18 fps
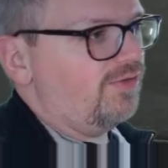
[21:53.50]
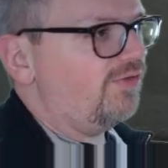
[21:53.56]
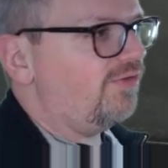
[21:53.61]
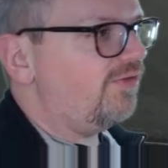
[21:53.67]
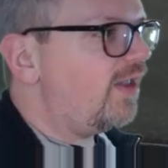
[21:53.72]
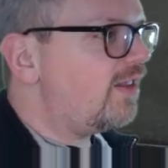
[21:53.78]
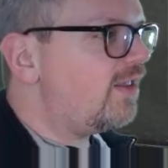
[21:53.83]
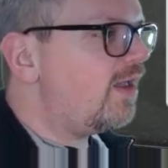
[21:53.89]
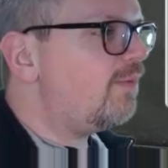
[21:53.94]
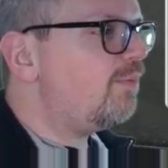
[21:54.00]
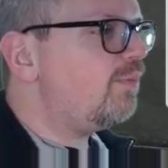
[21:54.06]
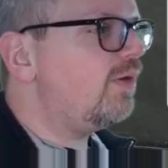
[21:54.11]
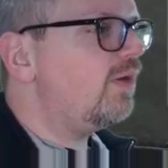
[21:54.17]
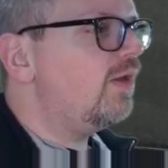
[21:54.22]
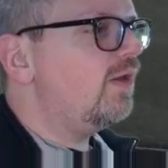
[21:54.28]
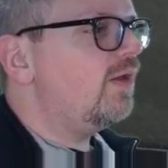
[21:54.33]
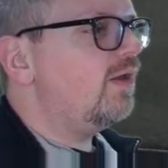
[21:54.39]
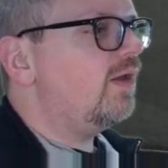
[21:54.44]
setup.
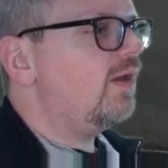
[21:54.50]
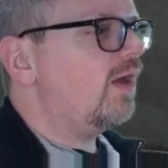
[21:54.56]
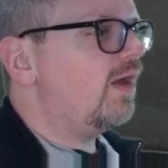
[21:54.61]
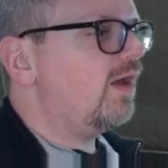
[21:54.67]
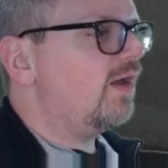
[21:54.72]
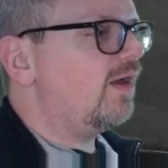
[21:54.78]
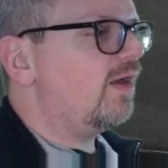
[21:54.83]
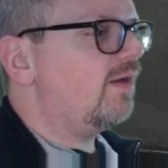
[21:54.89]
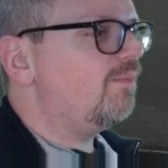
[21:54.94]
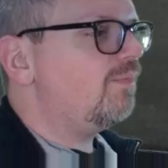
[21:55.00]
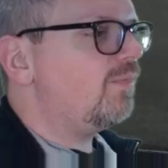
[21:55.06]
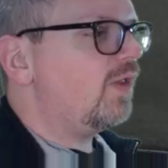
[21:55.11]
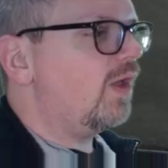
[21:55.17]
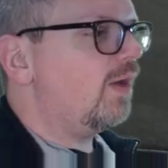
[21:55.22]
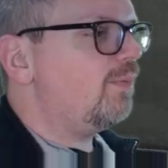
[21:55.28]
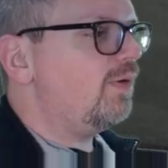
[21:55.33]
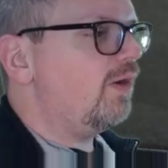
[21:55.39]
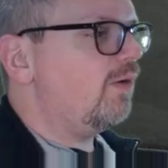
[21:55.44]

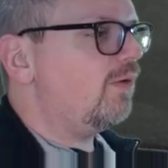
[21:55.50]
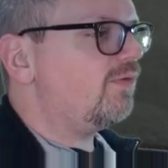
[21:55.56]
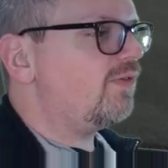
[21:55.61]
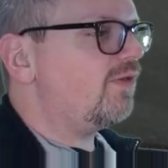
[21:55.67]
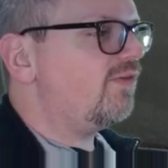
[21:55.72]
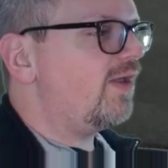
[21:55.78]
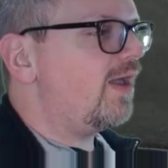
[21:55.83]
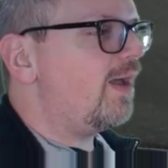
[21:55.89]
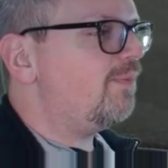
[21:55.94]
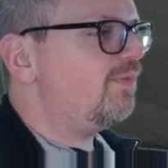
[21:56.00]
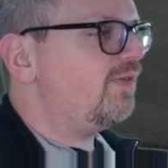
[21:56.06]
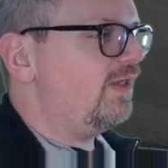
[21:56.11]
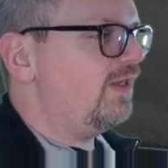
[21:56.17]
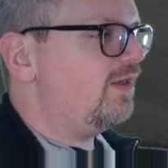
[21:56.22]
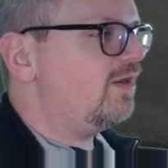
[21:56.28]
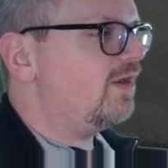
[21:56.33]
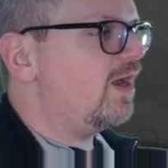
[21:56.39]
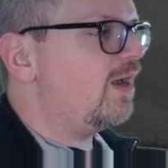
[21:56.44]
Up here at the top,
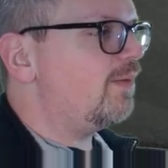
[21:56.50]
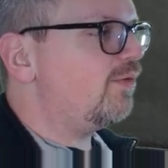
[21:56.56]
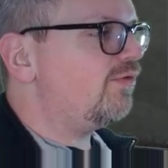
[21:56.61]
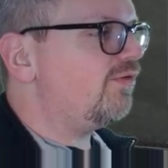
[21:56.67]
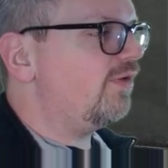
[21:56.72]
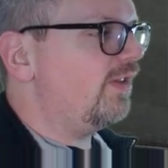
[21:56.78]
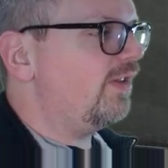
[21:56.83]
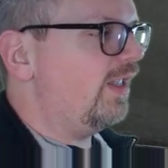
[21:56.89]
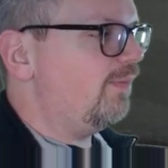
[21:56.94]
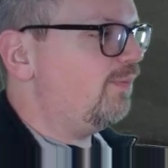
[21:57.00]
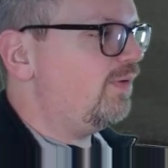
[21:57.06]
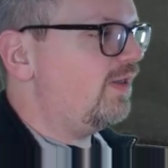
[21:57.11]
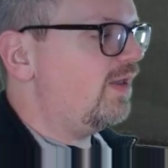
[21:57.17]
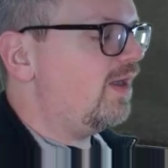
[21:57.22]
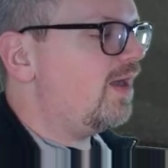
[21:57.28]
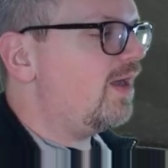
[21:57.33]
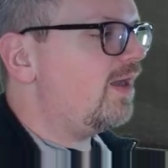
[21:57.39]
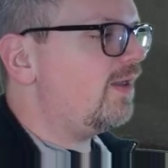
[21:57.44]
the e-commerce and
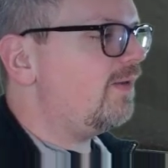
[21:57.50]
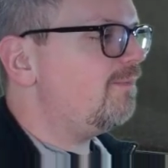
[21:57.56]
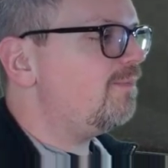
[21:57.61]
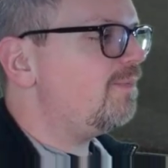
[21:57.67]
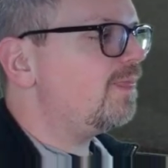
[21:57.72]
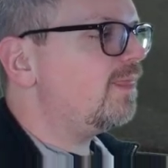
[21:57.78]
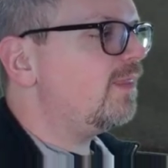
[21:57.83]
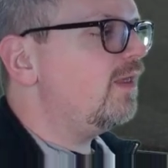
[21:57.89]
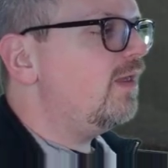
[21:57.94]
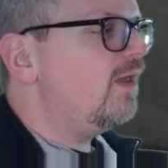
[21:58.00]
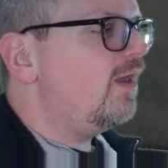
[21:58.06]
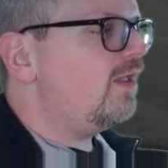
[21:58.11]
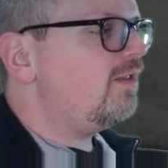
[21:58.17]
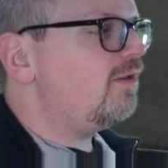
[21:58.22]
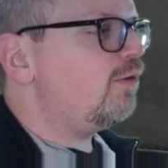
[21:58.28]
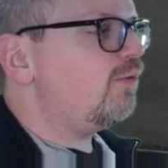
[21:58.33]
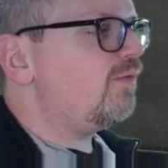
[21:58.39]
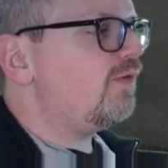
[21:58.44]
API.
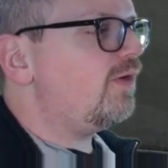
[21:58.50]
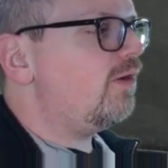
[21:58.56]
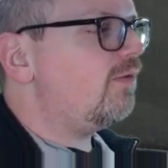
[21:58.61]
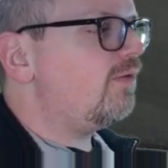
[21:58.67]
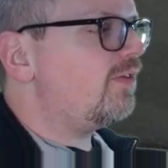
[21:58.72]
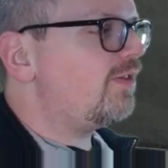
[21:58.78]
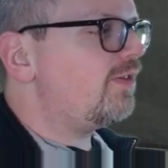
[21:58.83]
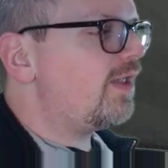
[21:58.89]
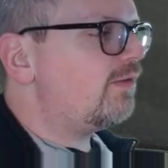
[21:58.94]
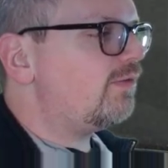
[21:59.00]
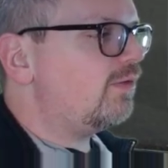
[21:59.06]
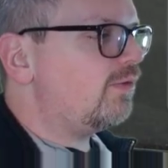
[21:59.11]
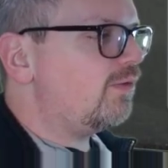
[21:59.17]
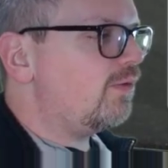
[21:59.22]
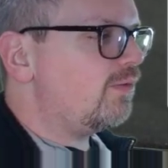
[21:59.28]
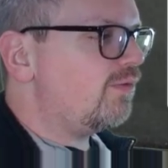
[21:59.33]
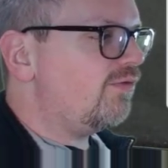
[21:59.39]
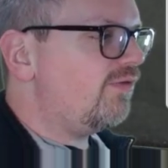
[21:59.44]
And then over here in the
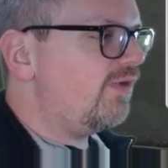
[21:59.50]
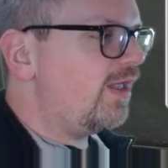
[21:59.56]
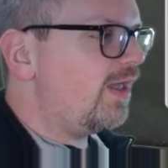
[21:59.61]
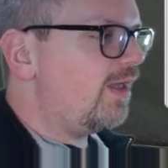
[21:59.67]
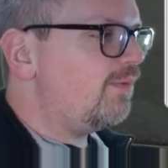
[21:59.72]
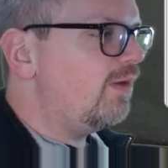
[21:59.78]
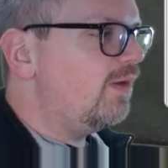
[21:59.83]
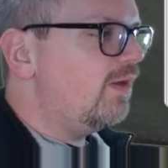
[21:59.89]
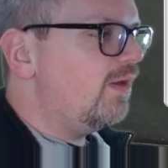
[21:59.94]
download orders tab,